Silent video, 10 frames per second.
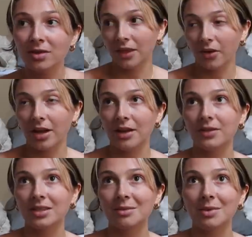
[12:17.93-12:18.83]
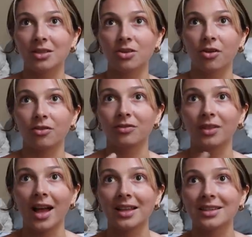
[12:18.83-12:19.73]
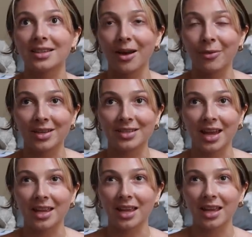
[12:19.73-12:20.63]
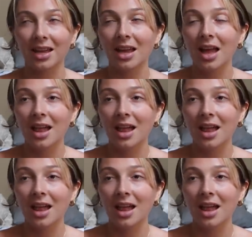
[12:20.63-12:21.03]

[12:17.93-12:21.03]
And there are even some internal flights that we are taking